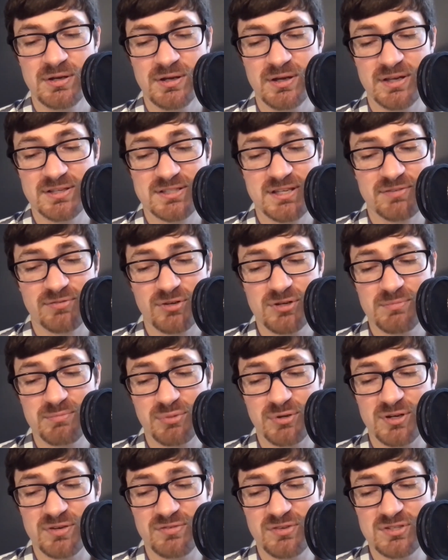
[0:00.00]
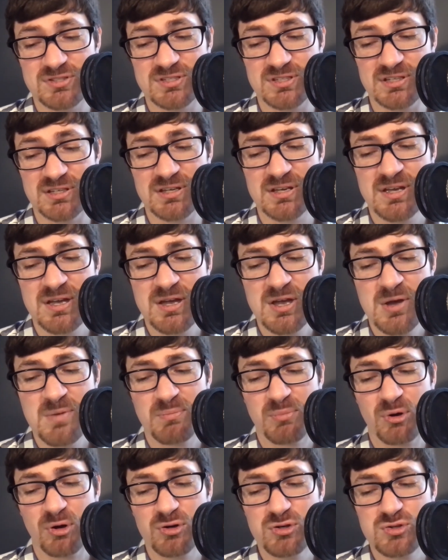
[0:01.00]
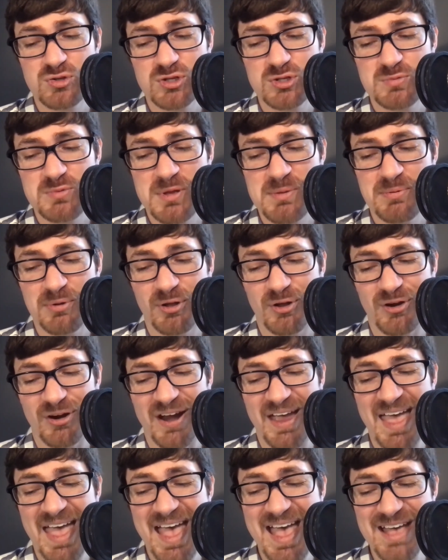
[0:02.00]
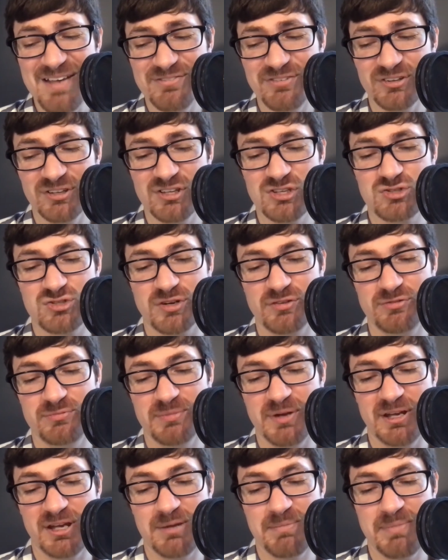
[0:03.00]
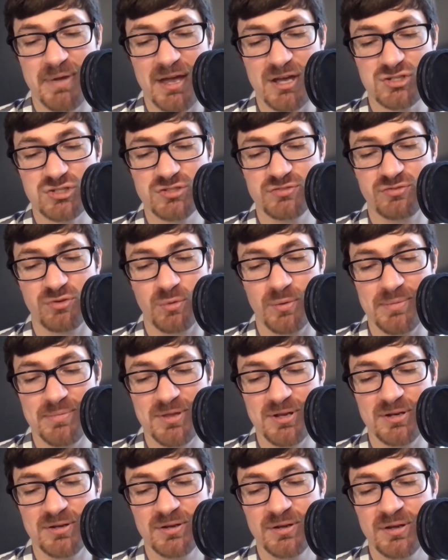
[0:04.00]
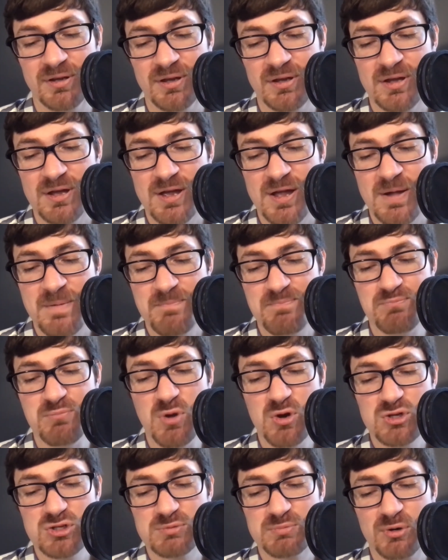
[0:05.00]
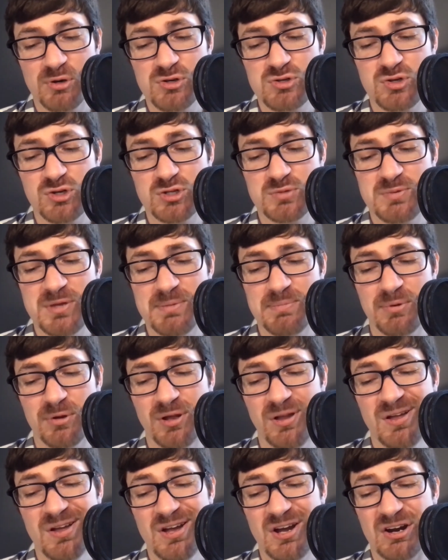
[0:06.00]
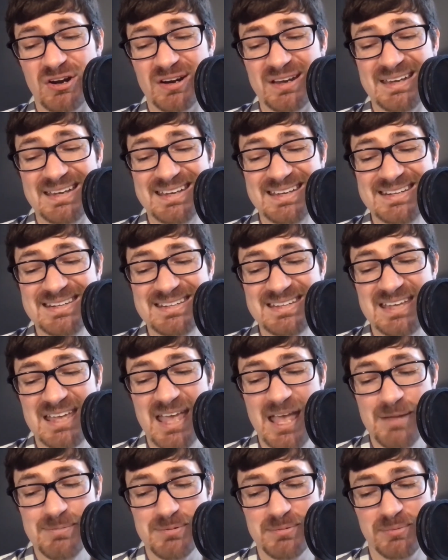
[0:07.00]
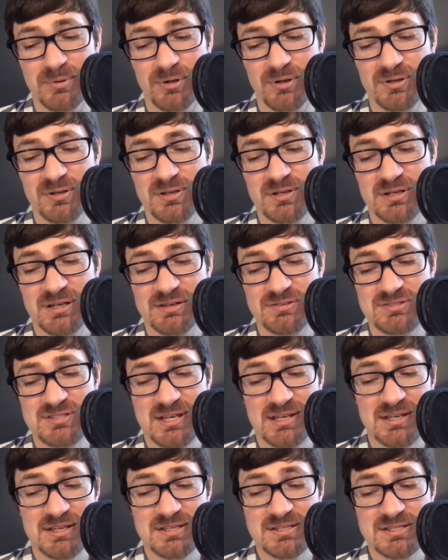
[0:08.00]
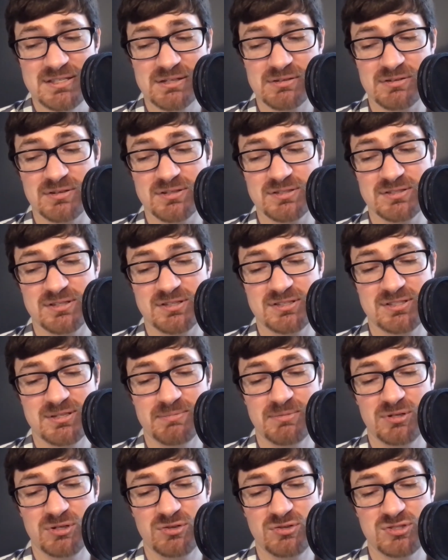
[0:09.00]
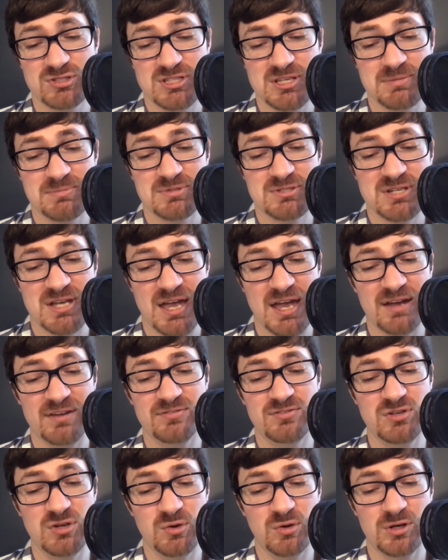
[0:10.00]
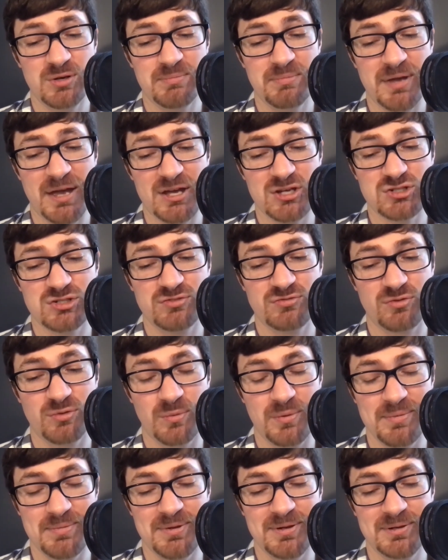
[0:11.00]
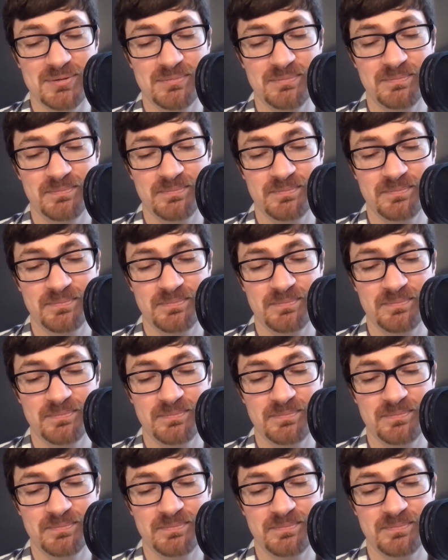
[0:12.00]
As I've written previously, pro-choice people are heavily driven by compassion for women. Most pro-choice people are incapable of taking seriously someone who seems to have no compassion for women.